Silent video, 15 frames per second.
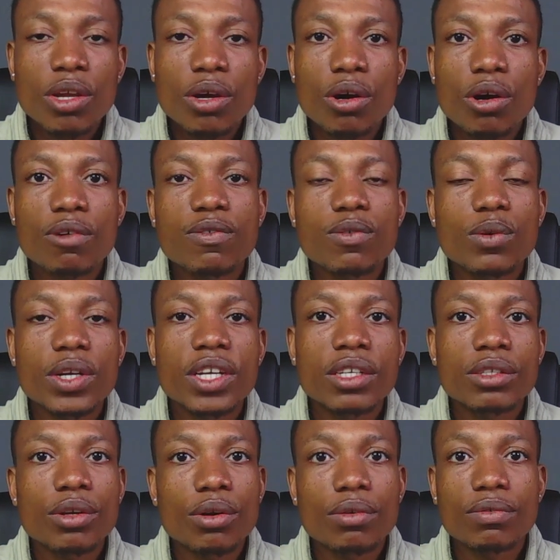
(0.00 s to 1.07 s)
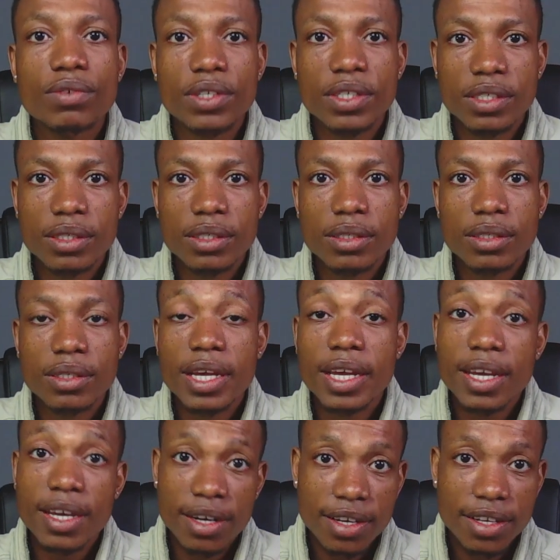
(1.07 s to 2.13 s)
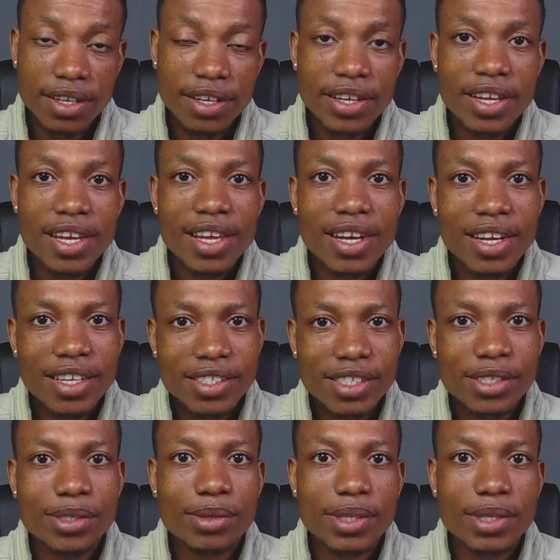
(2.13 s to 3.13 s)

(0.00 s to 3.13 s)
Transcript: of winning trophies. And listen to